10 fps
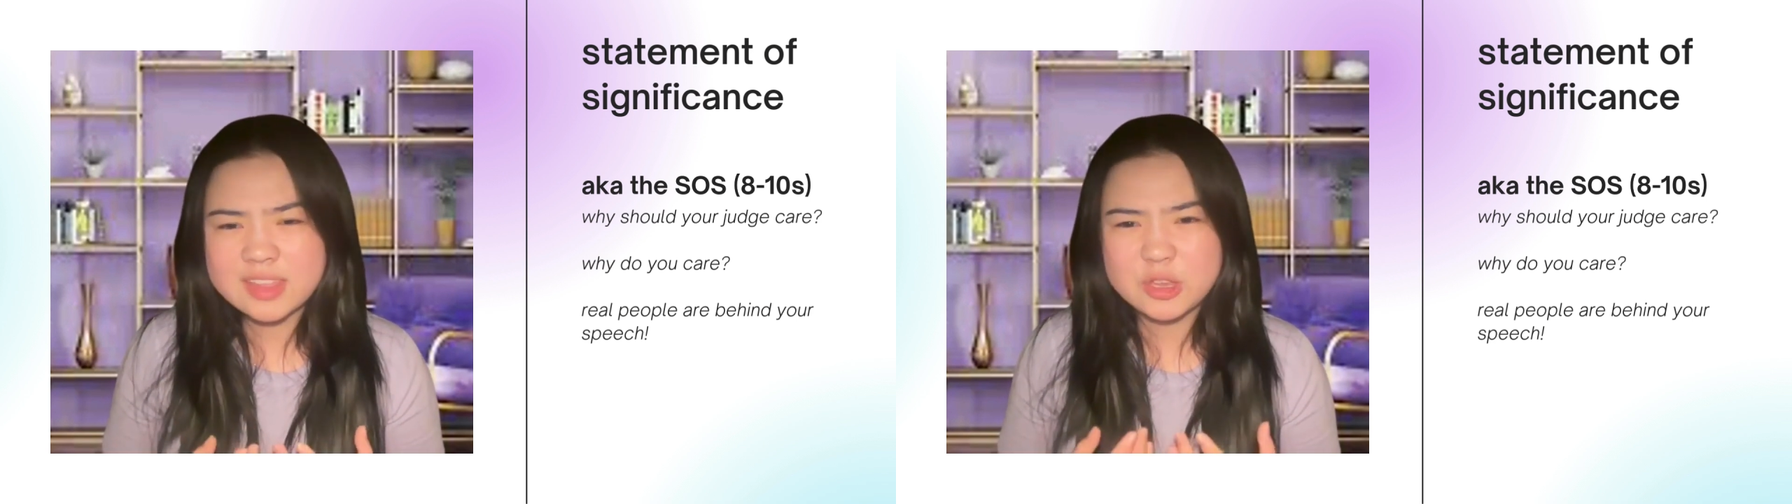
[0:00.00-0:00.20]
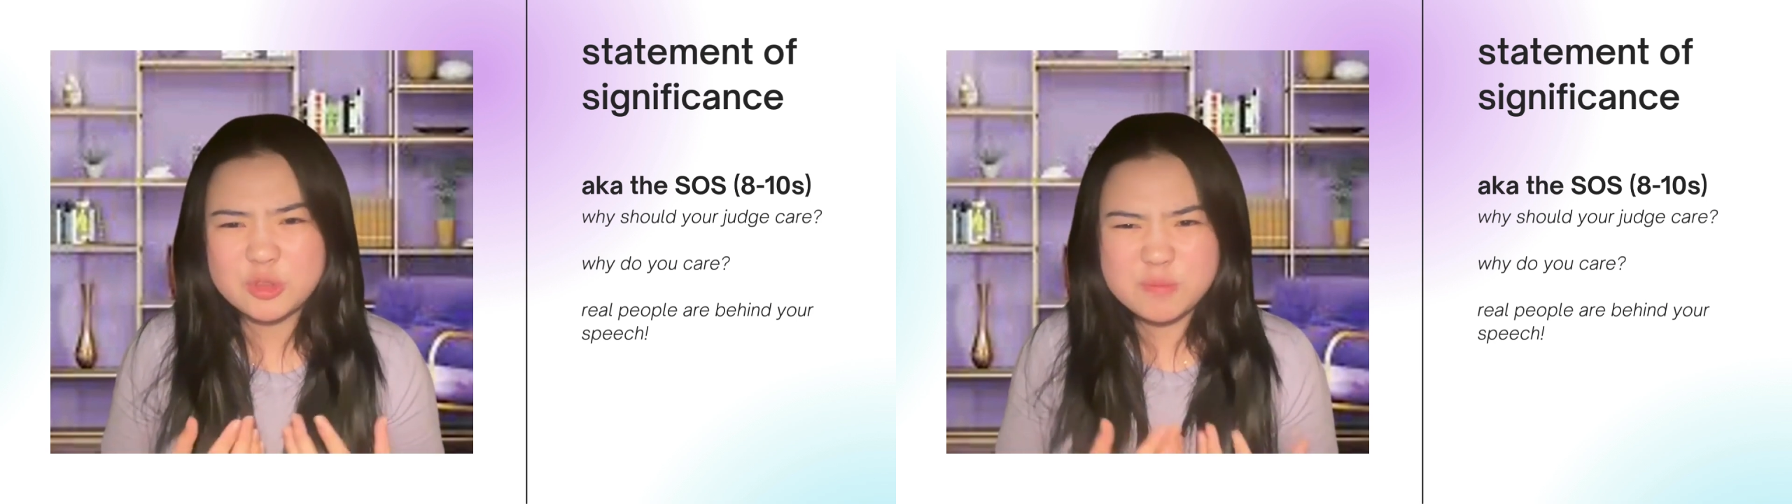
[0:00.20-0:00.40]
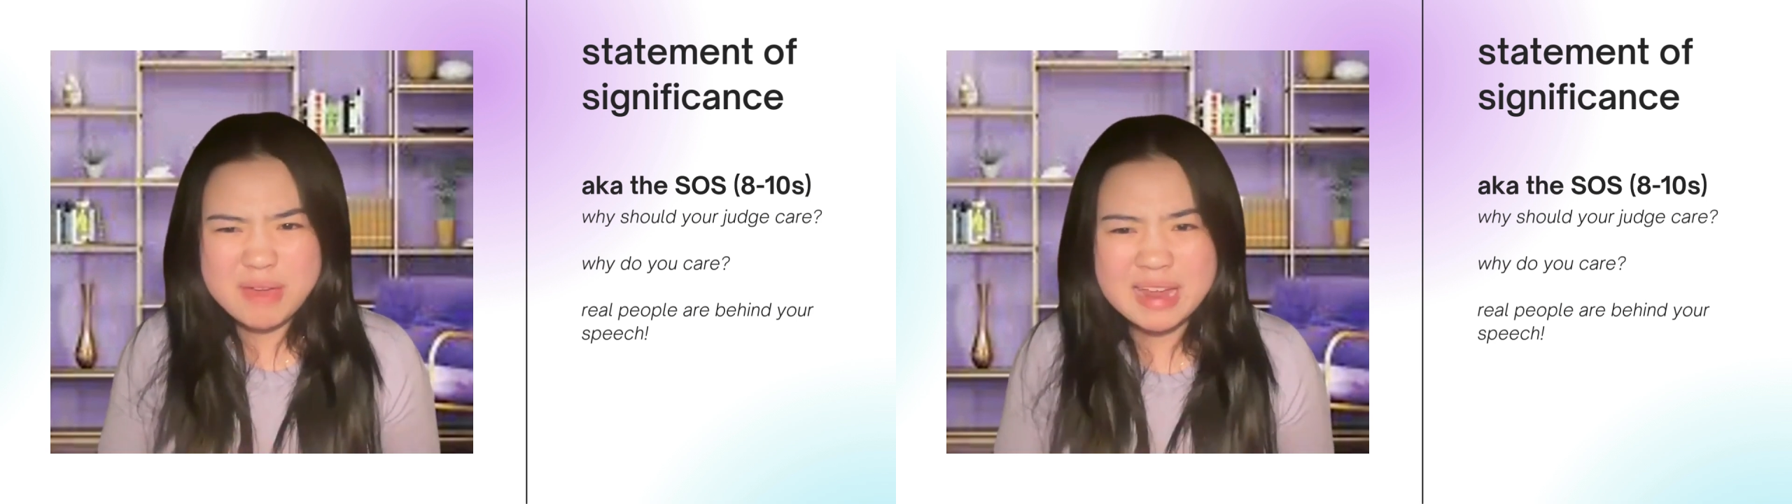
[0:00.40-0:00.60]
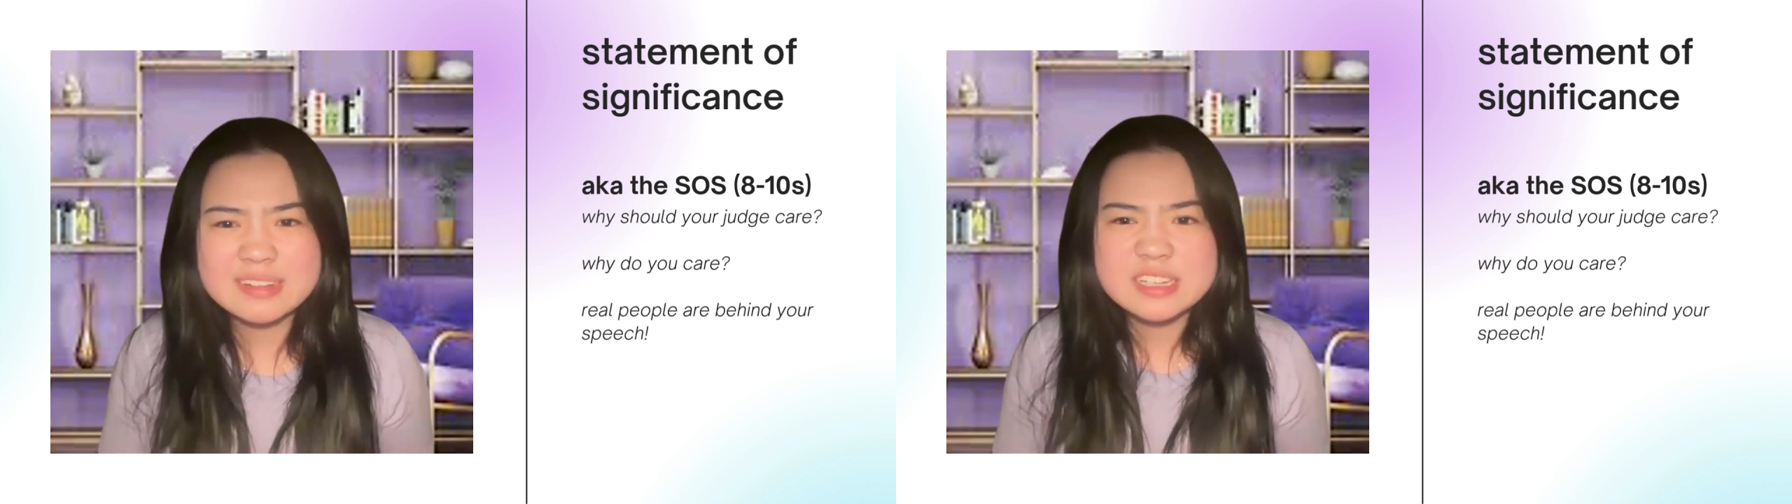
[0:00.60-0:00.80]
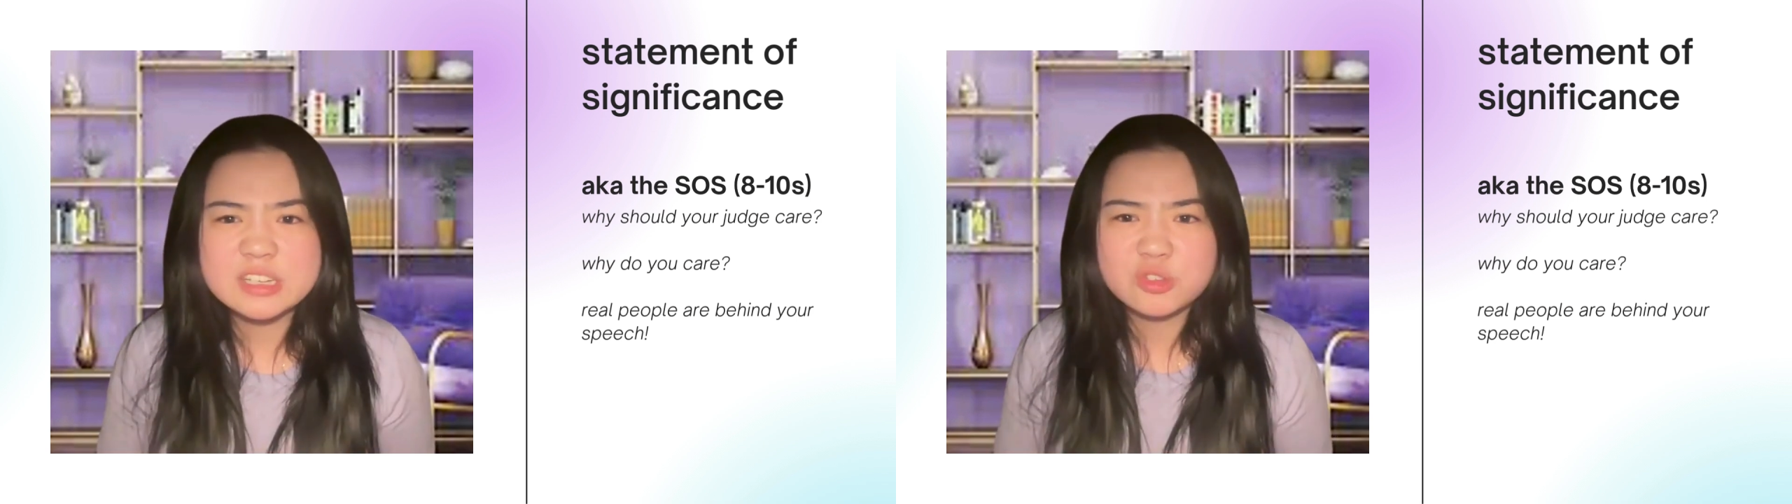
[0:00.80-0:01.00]
that
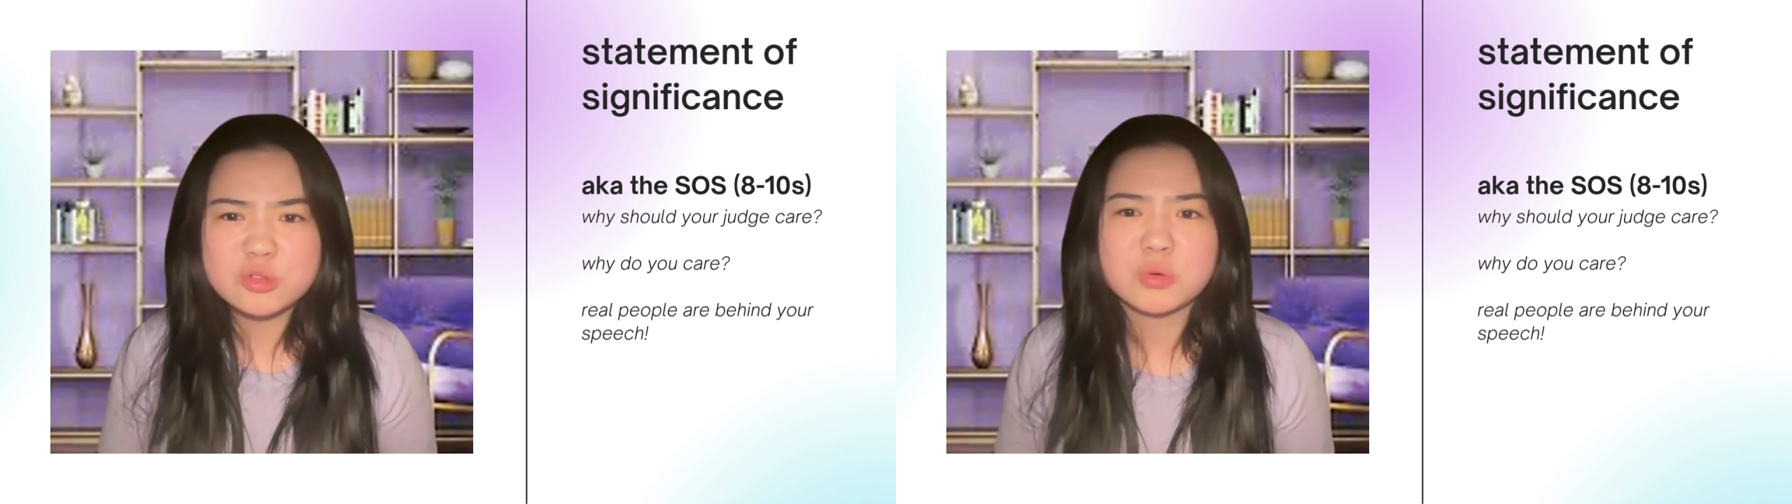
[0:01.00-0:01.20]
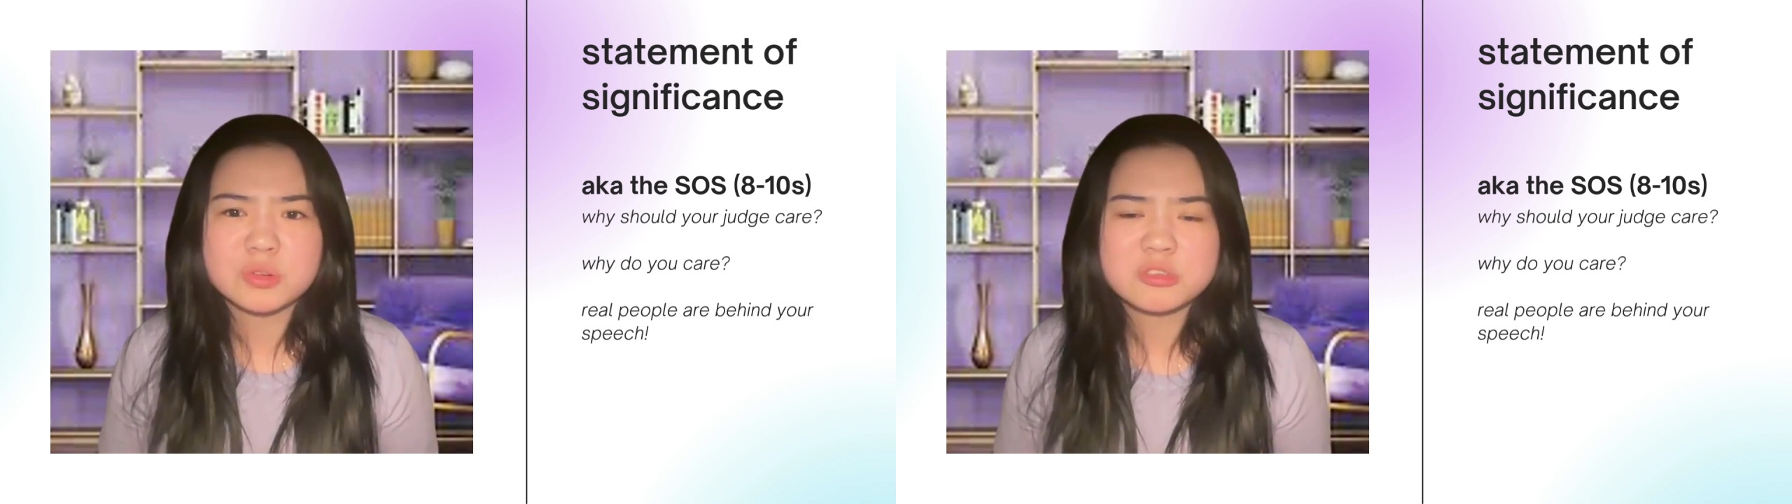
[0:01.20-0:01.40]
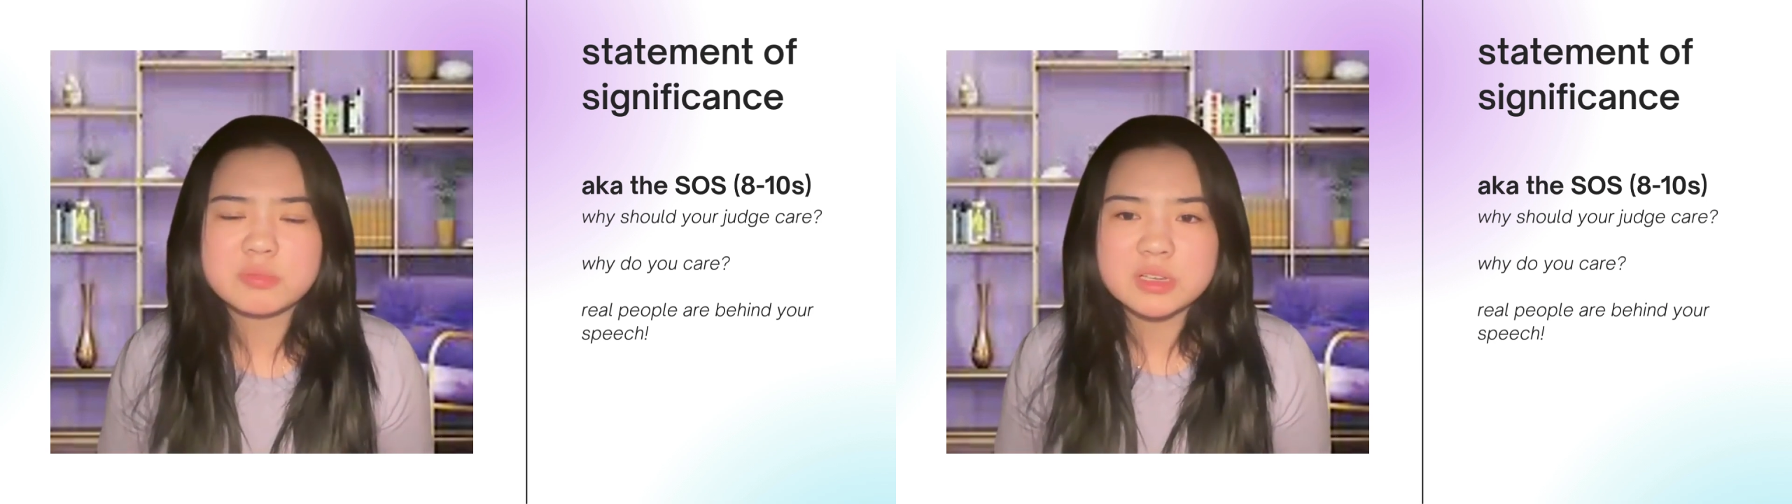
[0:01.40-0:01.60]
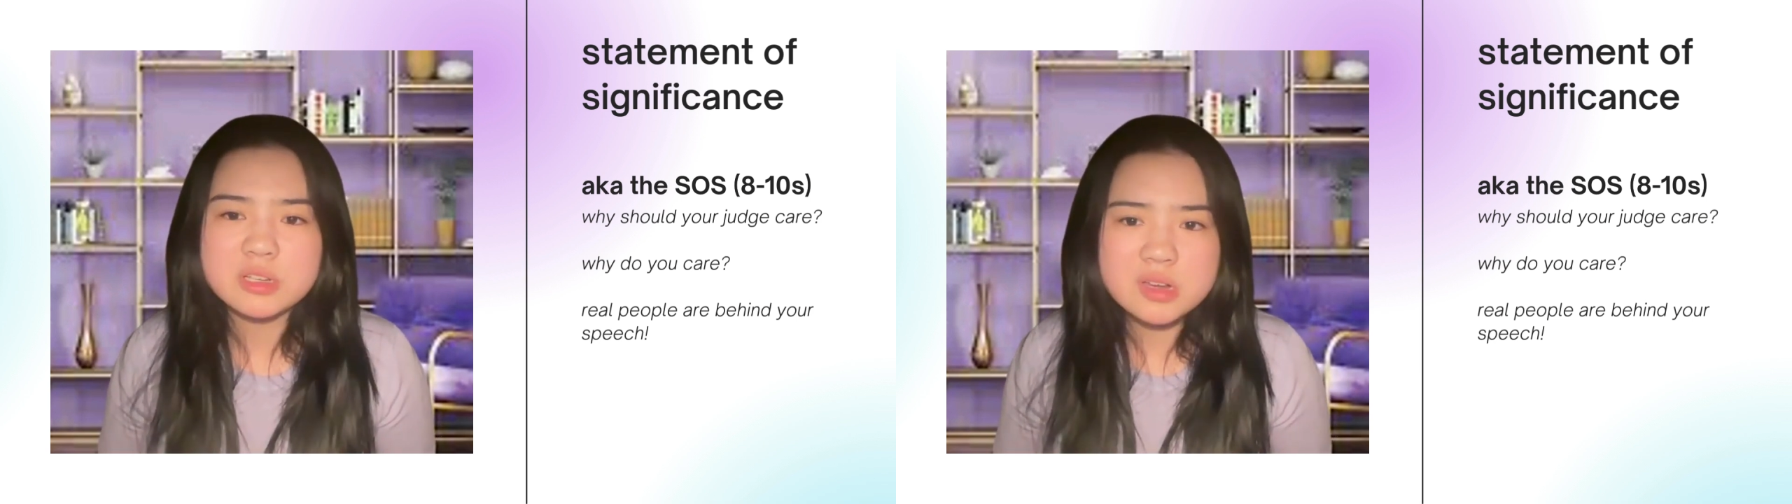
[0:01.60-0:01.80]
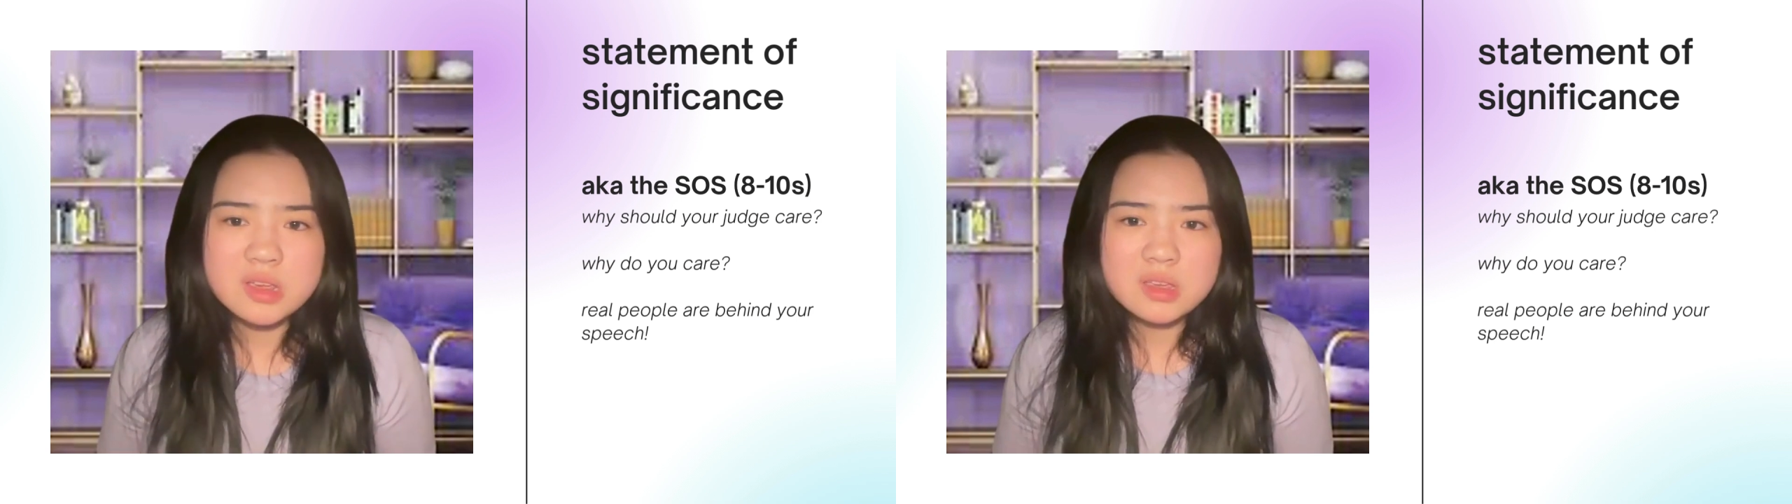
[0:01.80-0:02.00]
humanity to your speech.